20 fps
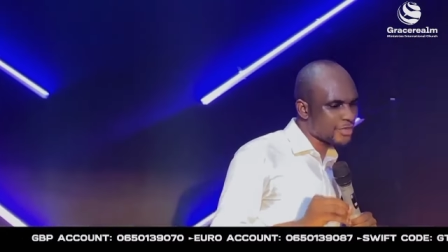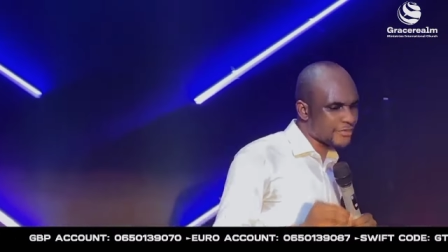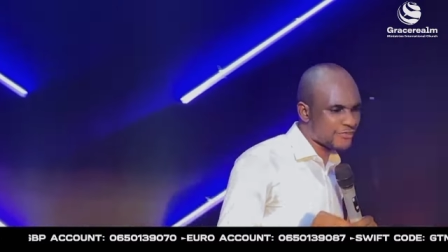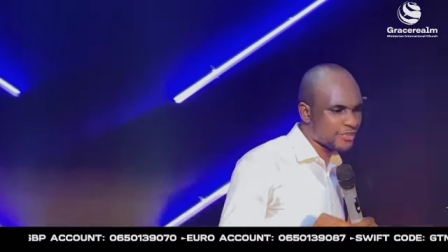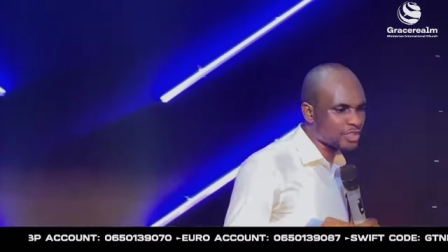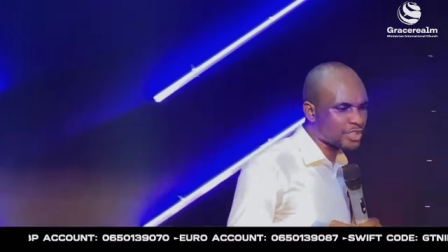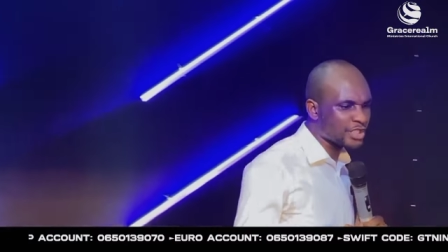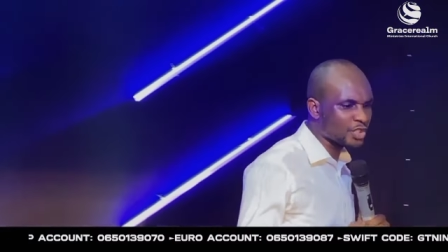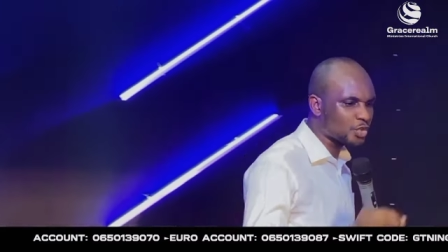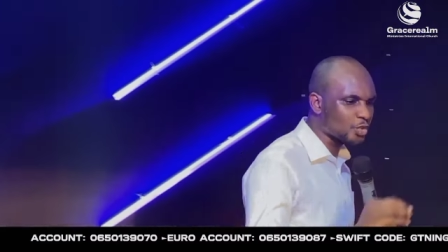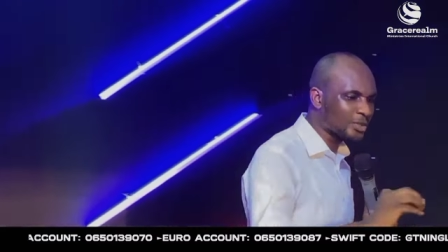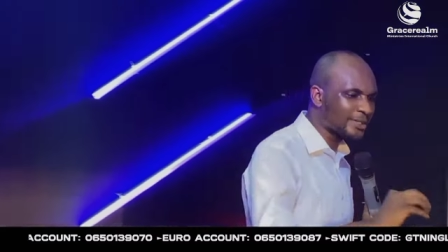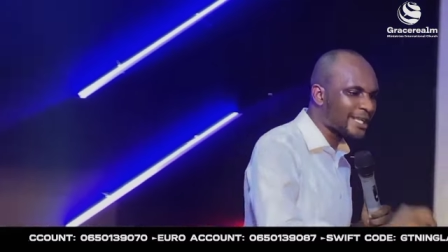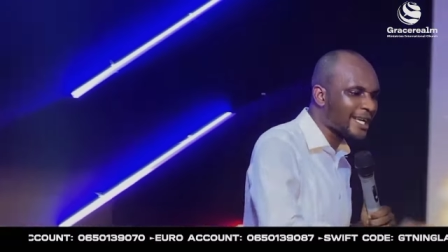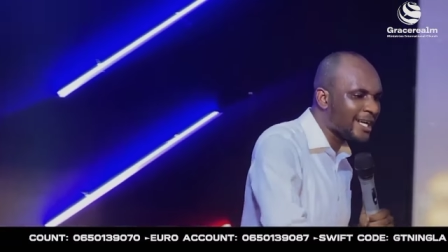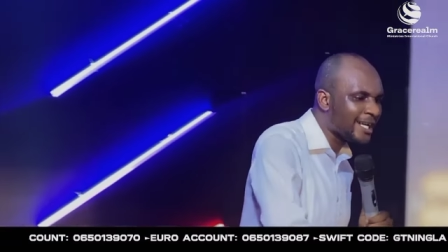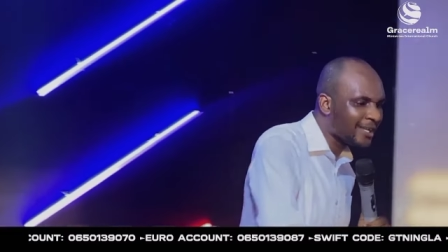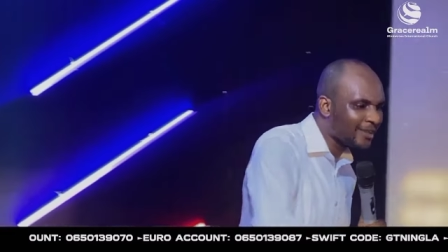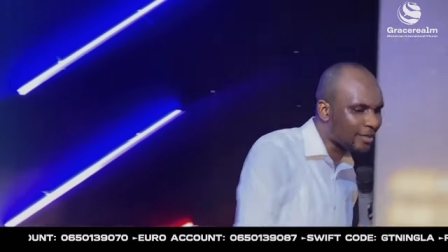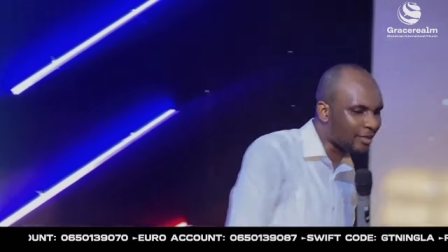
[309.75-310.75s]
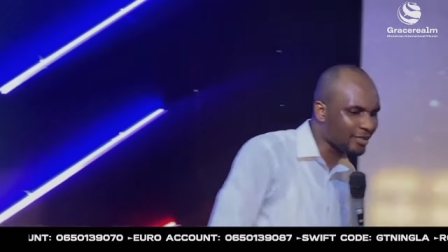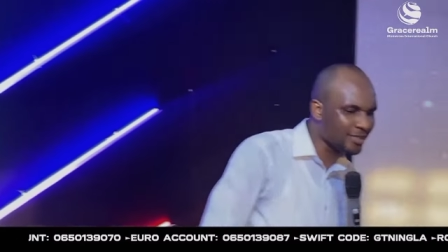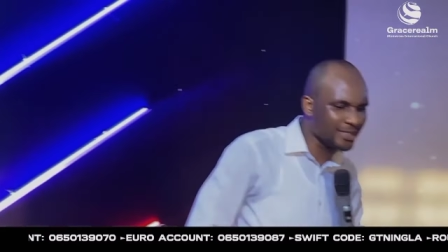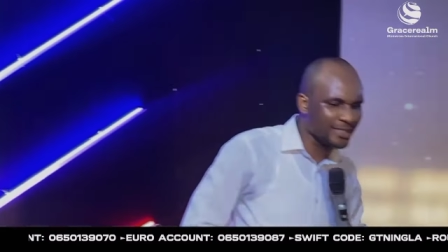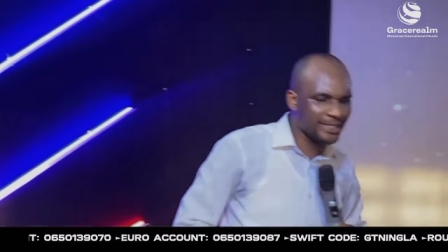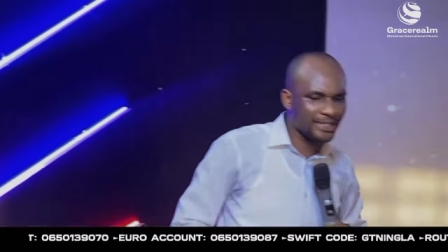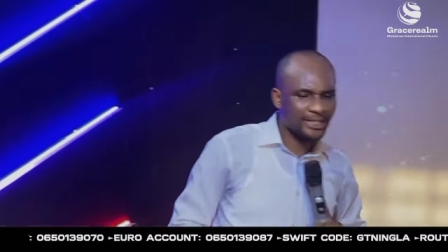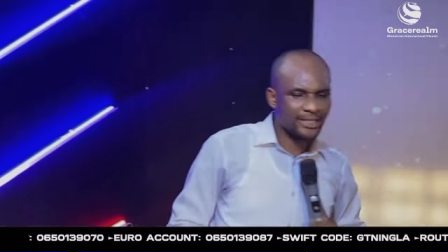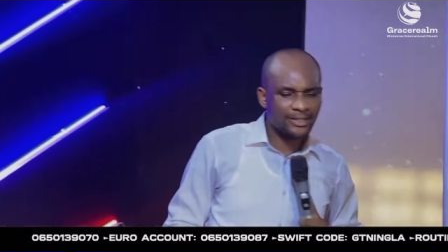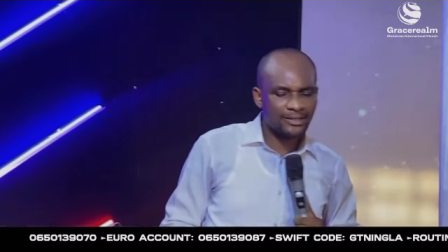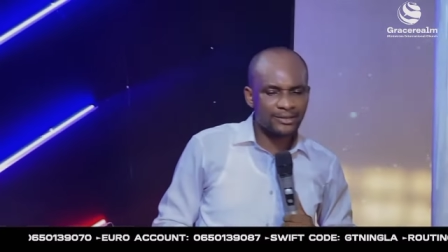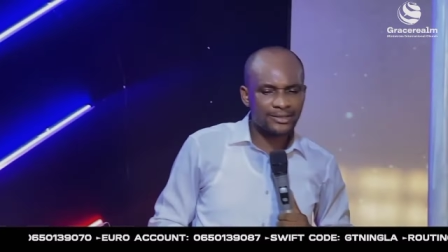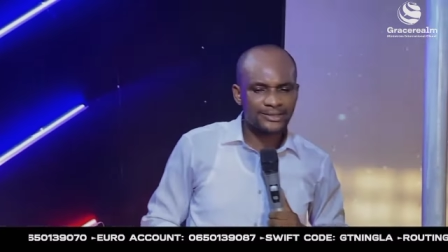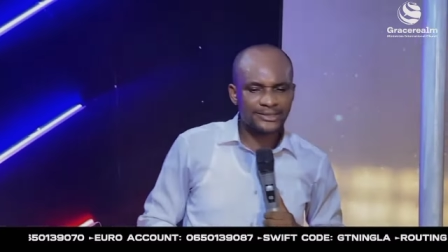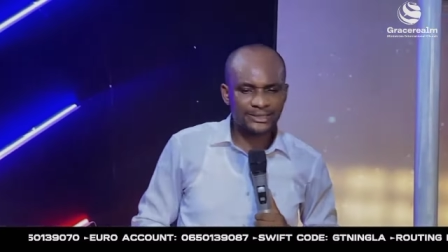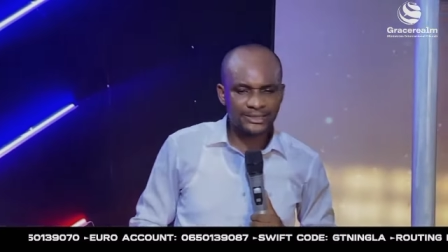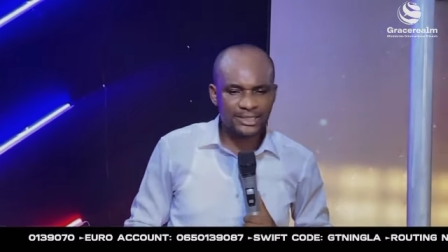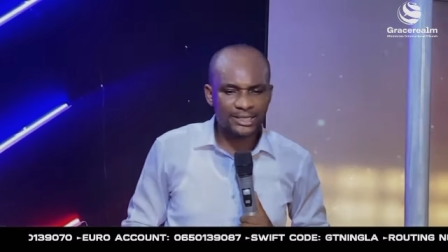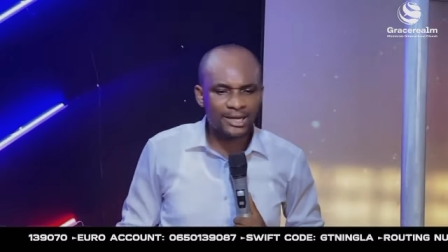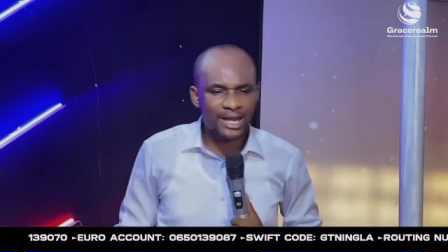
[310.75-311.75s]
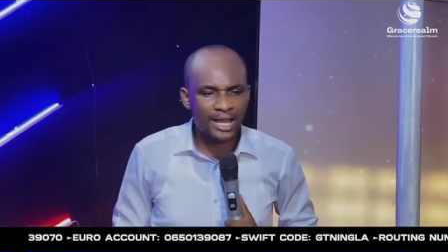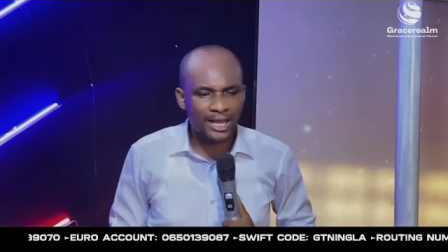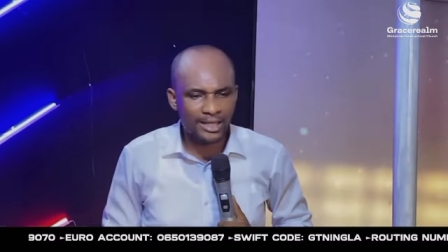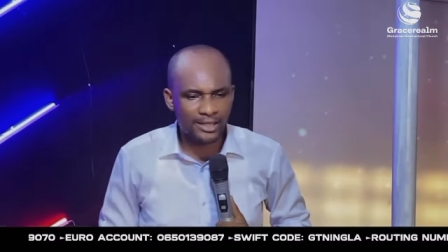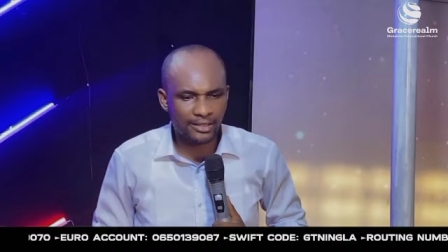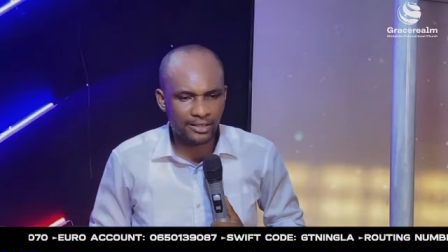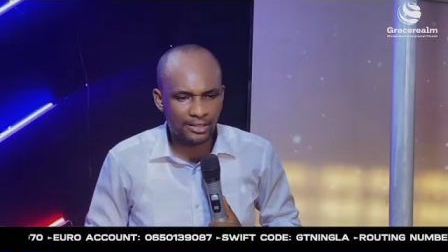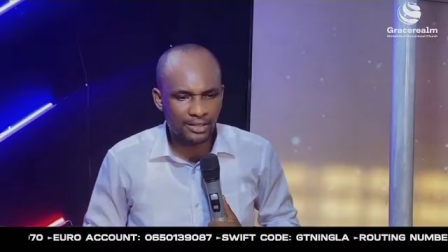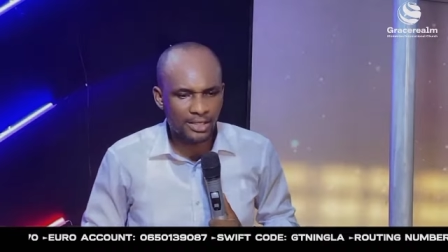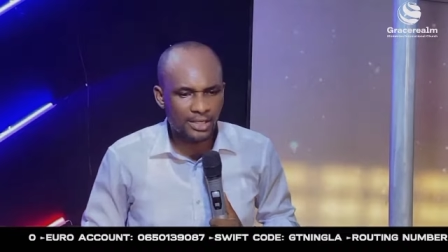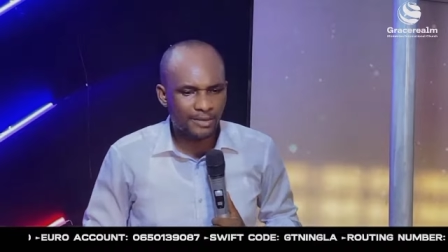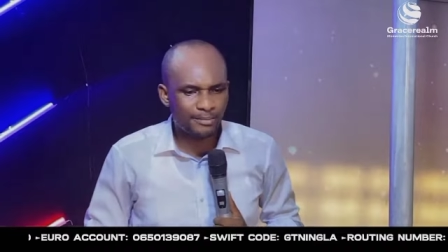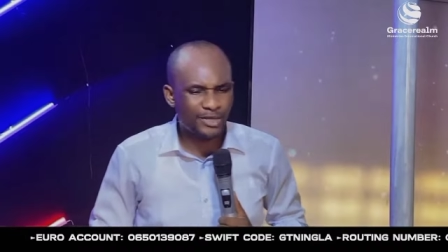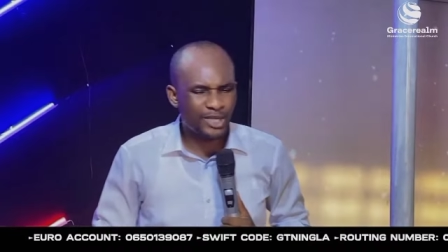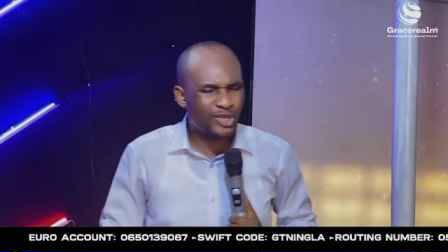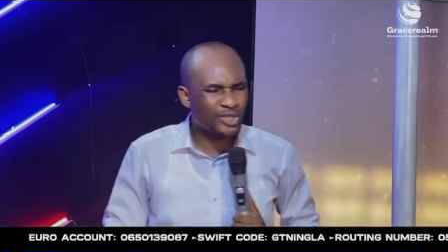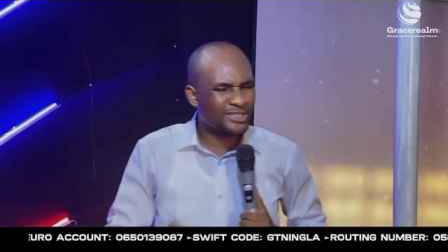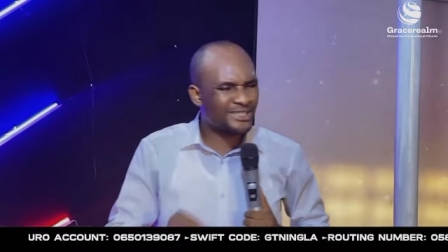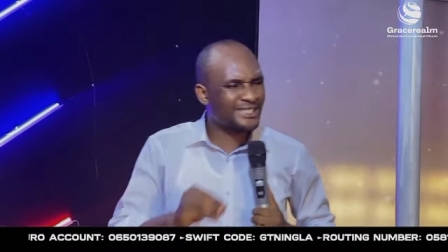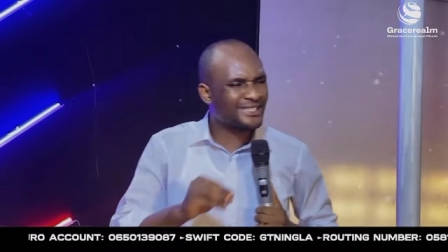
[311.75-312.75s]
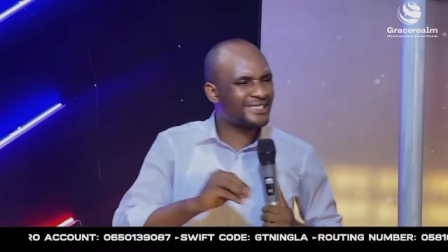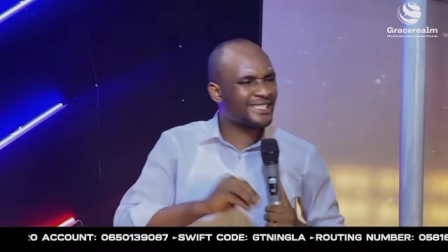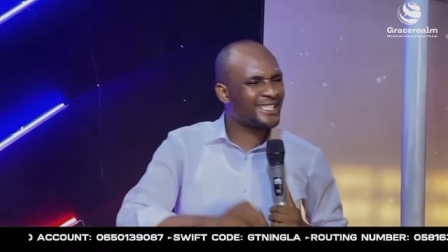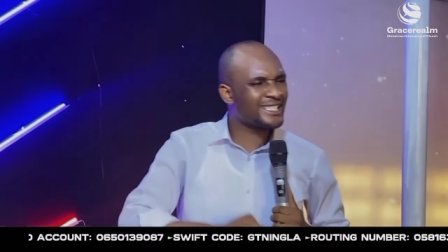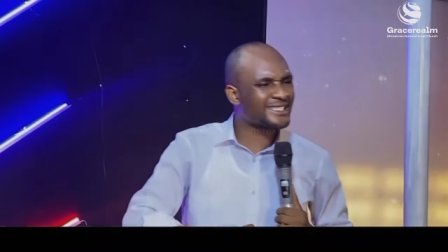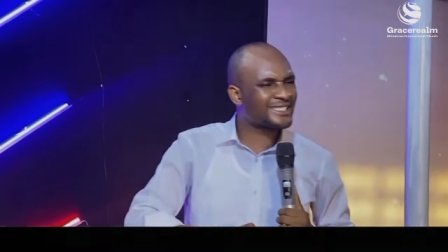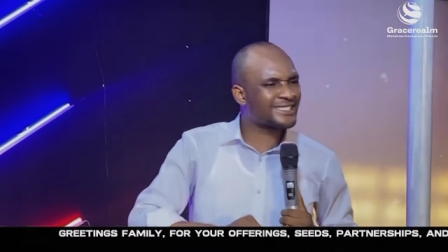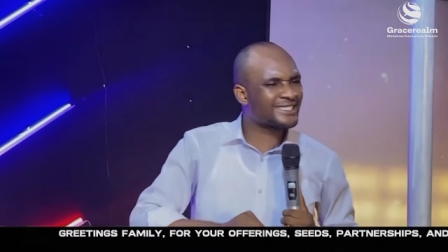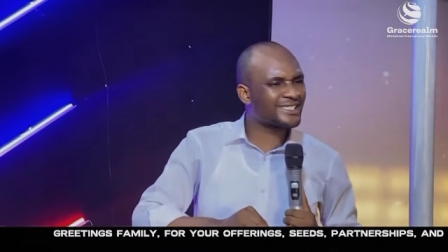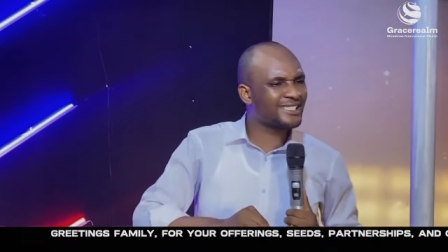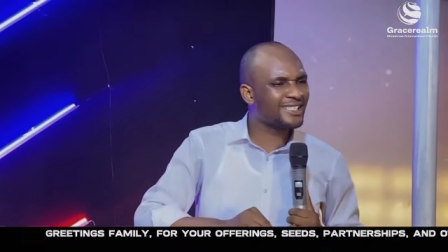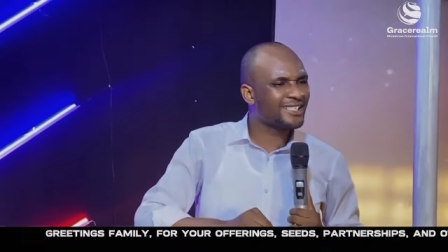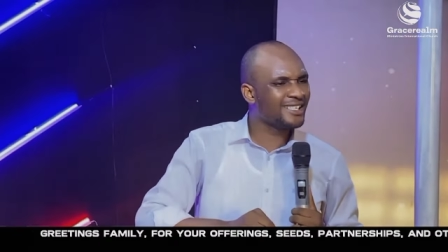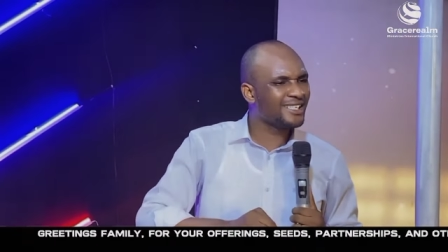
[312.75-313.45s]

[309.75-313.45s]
refusing to tell Sarai, because it takes